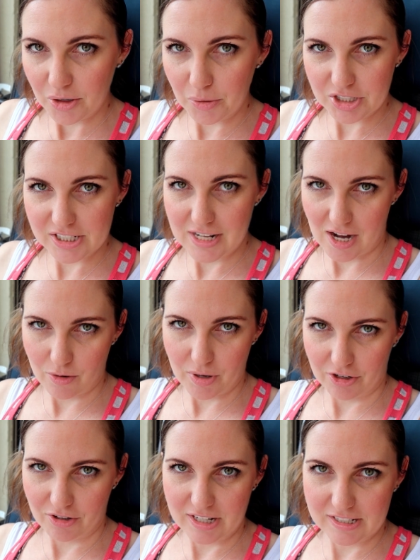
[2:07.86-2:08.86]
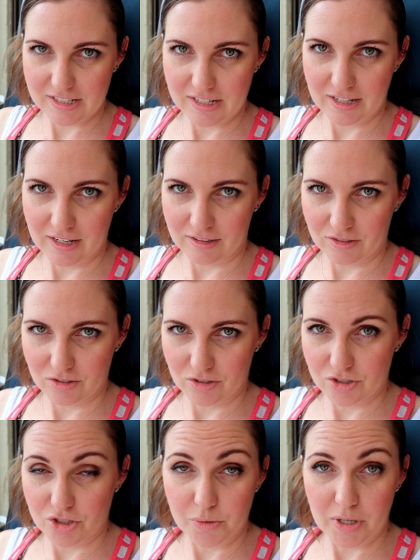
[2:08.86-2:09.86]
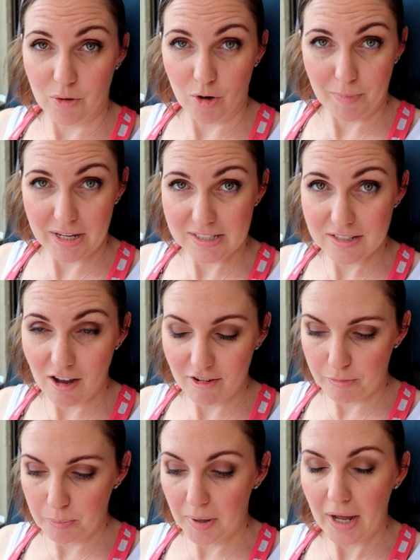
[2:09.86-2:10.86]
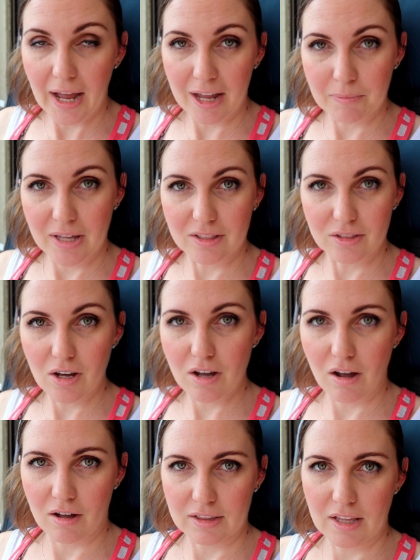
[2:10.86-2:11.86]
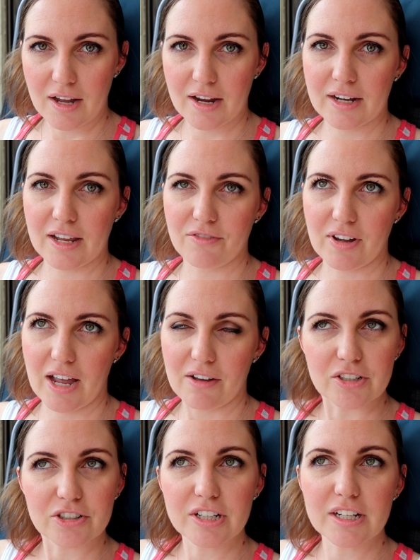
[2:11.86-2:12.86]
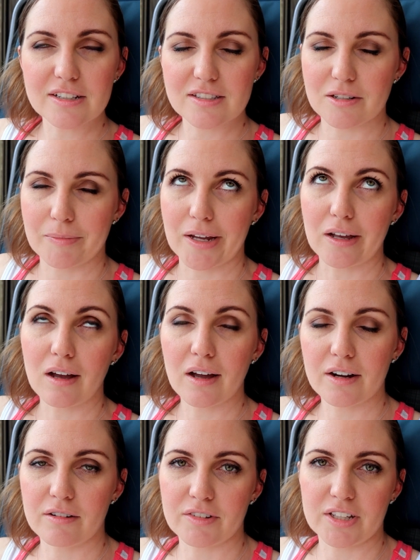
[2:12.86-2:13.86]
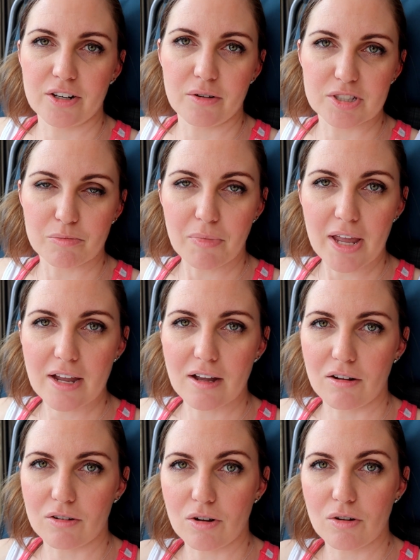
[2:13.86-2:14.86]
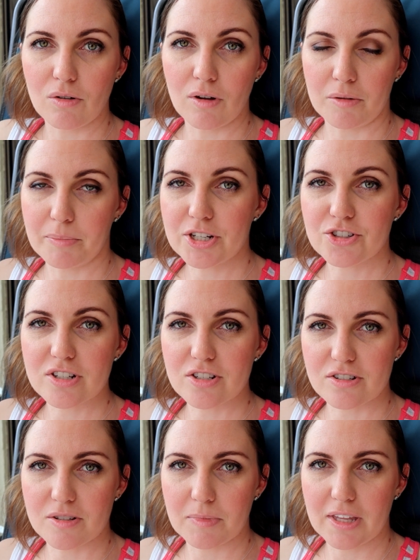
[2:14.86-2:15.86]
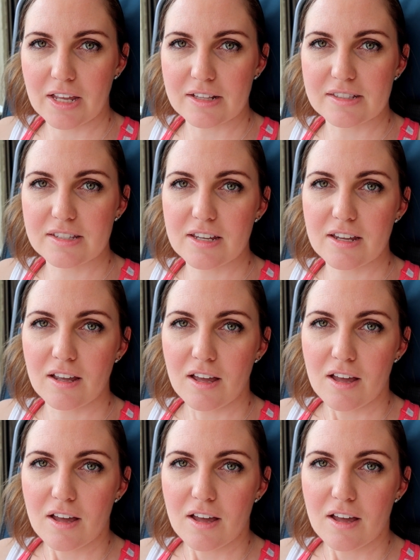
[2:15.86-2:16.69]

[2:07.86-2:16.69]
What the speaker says: we're just not going crazy and doing gourmet stuff. But I may look online if I have ingredients and I'm like, I don't really know what to make. I'll go on Pinterest or something and see